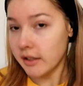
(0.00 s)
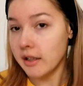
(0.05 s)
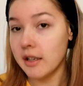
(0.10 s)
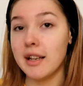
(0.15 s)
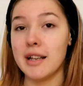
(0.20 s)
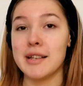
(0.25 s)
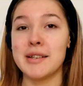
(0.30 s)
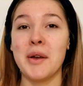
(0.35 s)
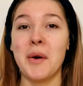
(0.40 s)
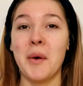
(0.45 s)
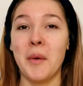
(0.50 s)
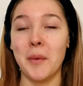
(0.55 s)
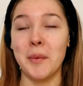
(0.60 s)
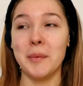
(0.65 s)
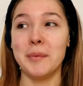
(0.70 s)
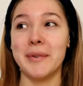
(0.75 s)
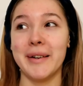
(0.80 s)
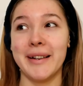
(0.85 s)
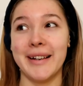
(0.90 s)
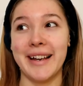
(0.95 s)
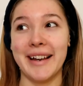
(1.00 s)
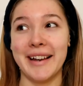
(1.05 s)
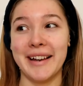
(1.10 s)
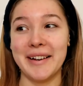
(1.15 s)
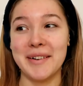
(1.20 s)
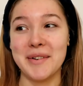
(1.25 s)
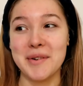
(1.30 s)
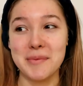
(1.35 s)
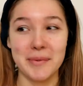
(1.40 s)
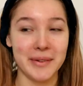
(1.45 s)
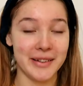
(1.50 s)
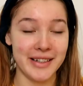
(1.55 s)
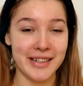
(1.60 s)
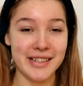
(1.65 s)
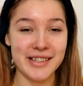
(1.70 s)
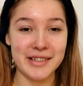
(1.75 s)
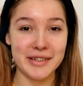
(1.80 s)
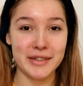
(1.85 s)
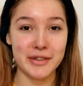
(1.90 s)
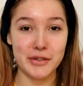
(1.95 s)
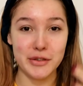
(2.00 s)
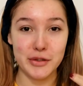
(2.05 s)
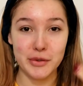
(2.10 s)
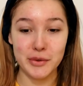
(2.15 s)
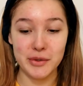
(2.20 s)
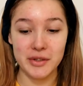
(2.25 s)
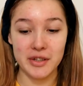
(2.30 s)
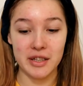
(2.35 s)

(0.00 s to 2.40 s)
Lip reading: let's hope when I open this the juice